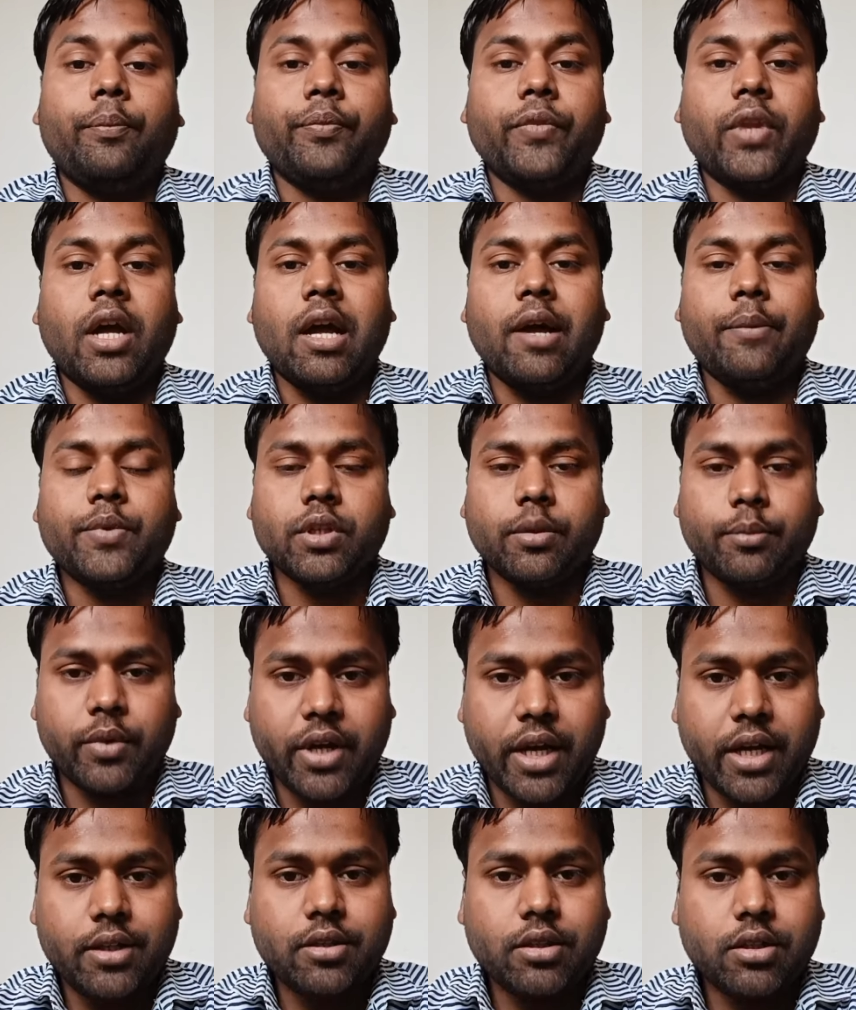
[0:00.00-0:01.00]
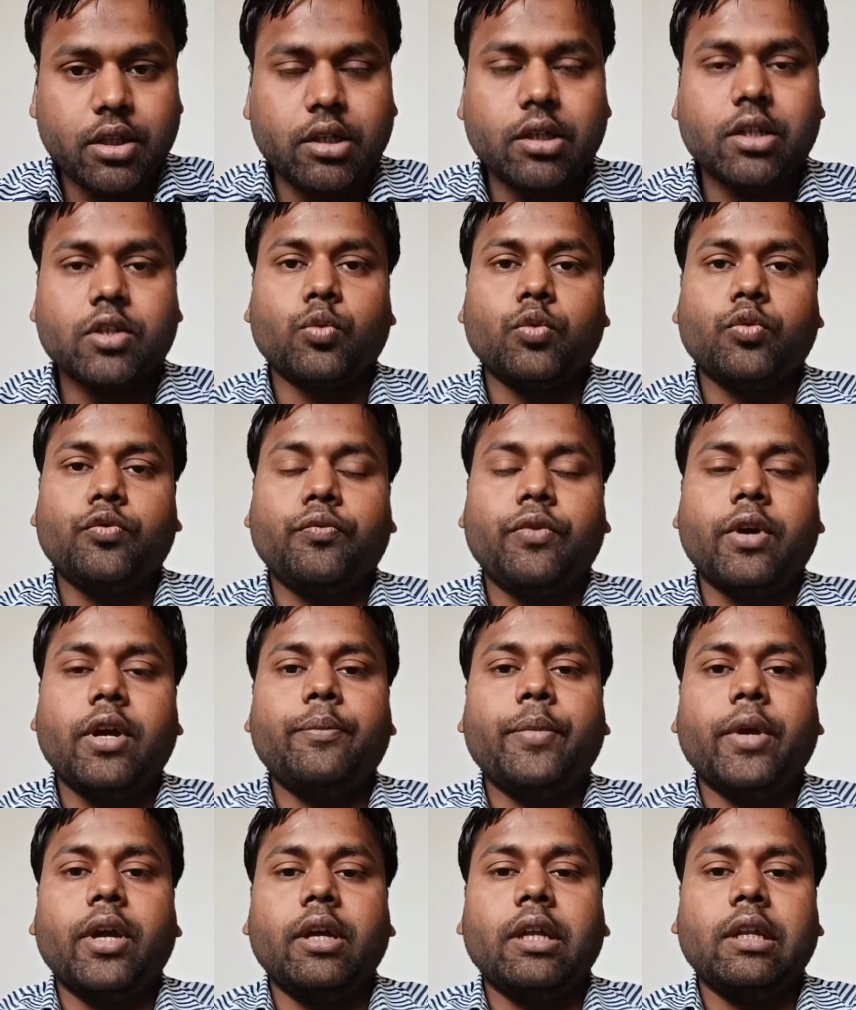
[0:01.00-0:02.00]
I have summarized IND AS
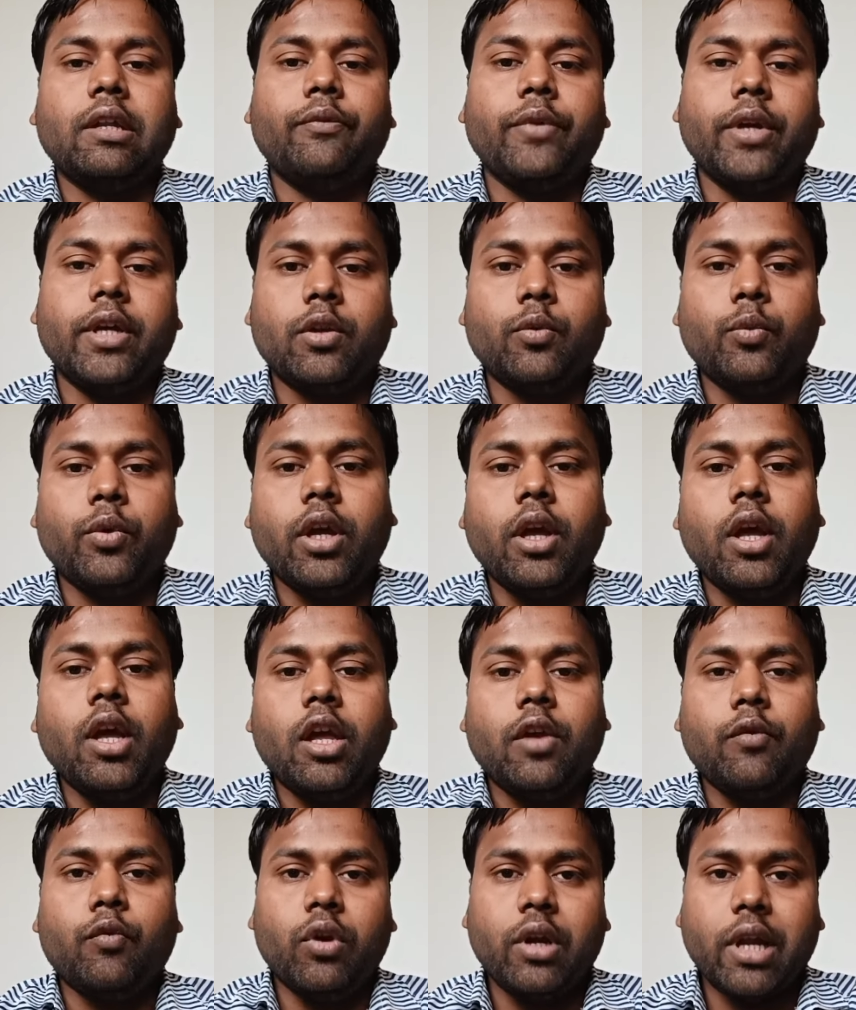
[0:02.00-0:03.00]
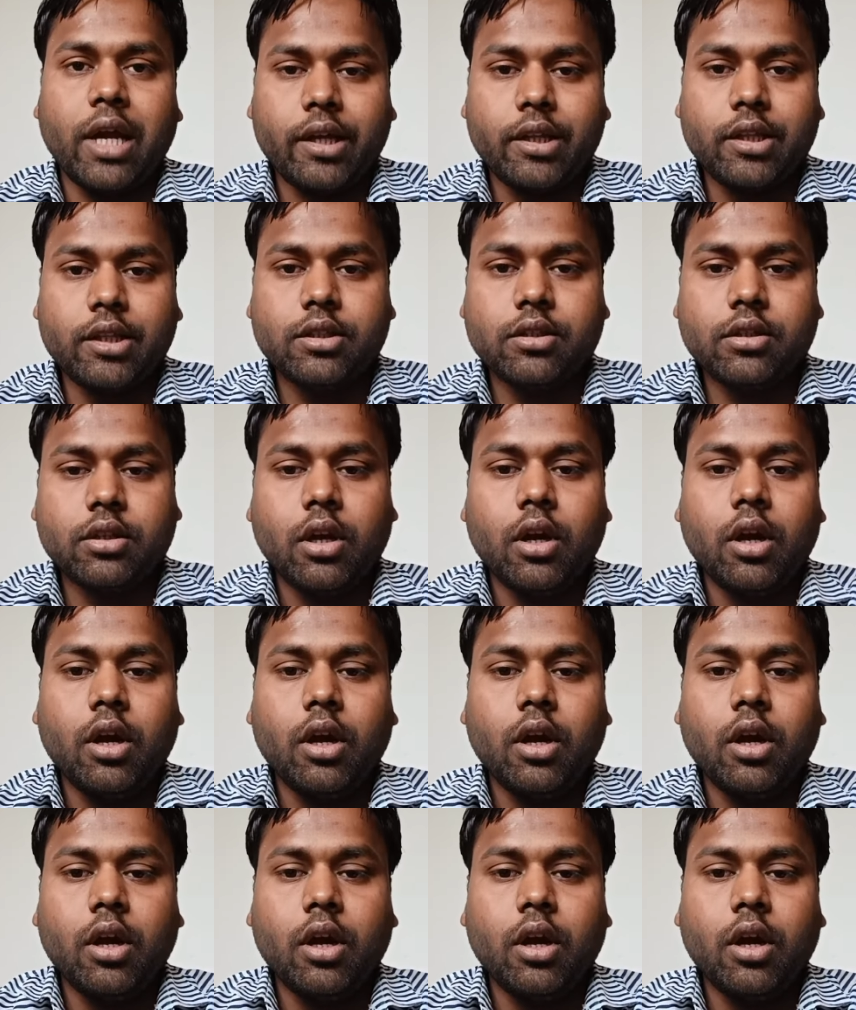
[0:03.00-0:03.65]
115 in a better way. If you like this,